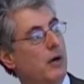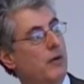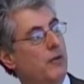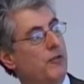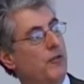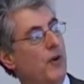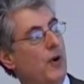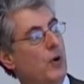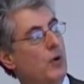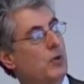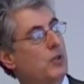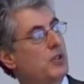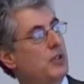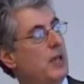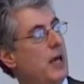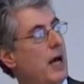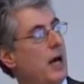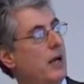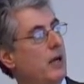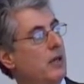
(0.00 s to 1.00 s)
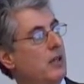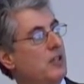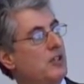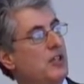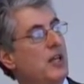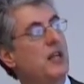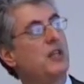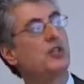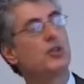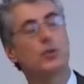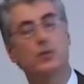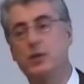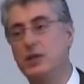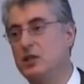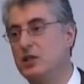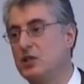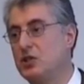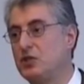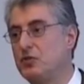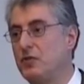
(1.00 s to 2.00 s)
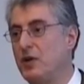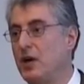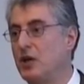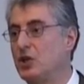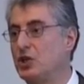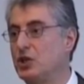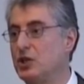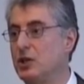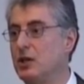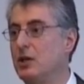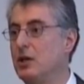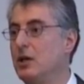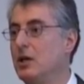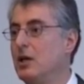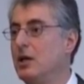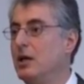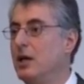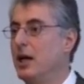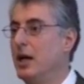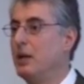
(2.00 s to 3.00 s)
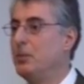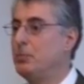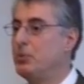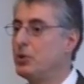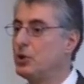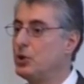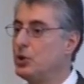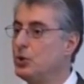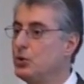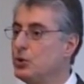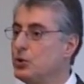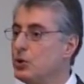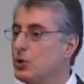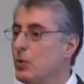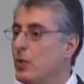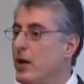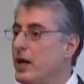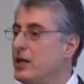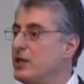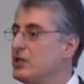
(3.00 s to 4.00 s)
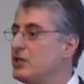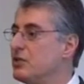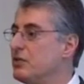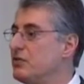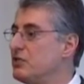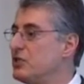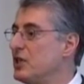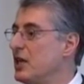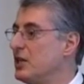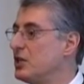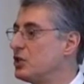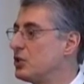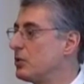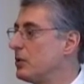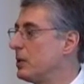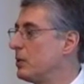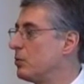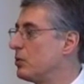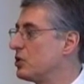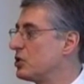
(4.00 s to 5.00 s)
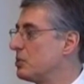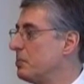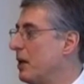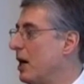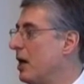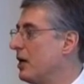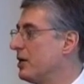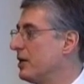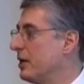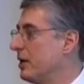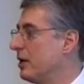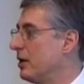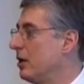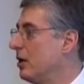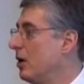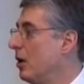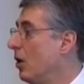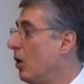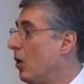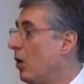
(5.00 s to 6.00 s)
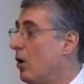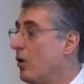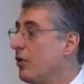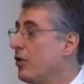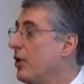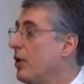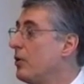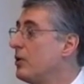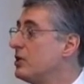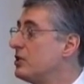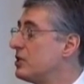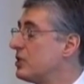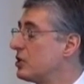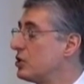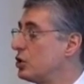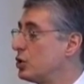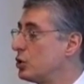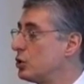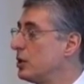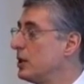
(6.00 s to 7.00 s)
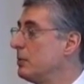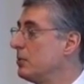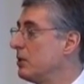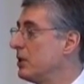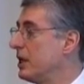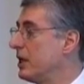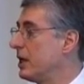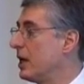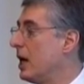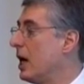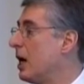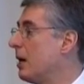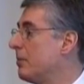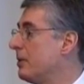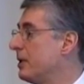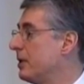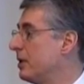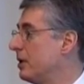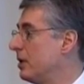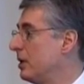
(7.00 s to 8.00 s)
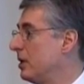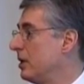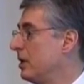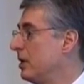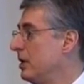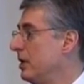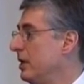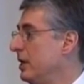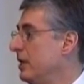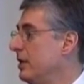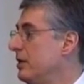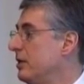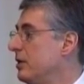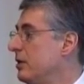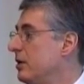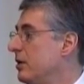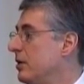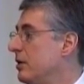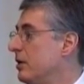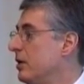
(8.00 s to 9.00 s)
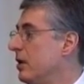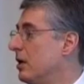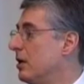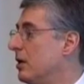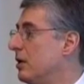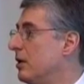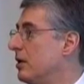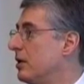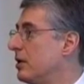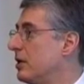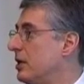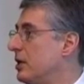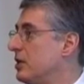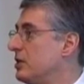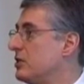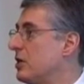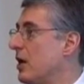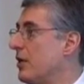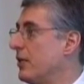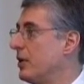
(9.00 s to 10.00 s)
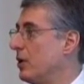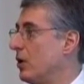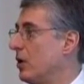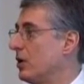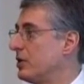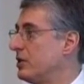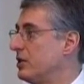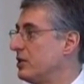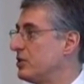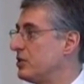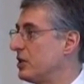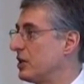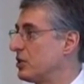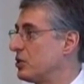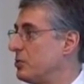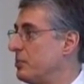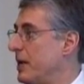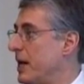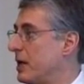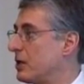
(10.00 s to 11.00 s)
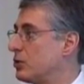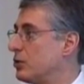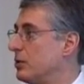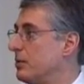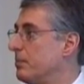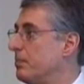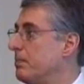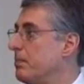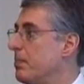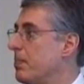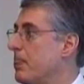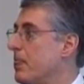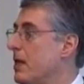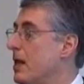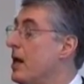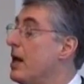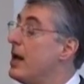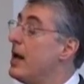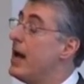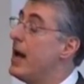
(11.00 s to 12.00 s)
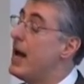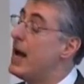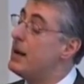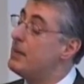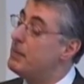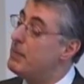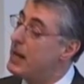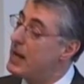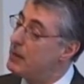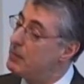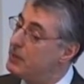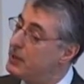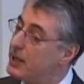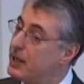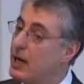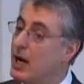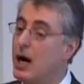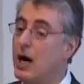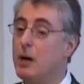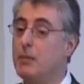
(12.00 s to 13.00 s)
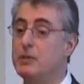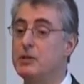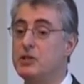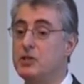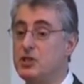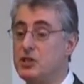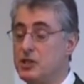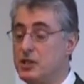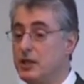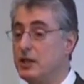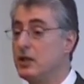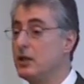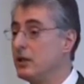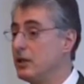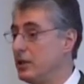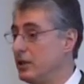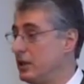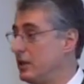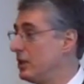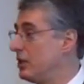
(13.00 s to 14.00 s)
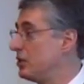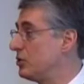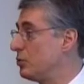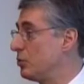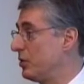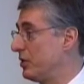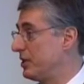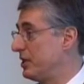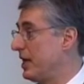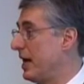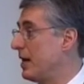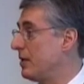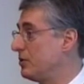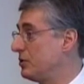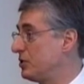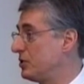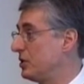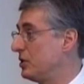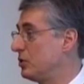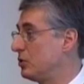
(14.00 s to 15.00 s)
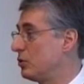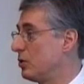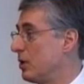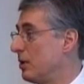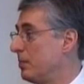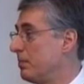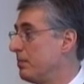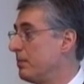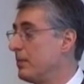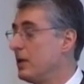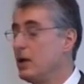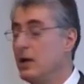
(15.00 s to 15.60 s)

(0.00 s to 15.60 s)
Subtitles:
folks that sensory dysfunction and peculiar ways of sensory responding, although it's extremely common in kids on the autistic spectrum, and may be common still in kids with Down syndrome,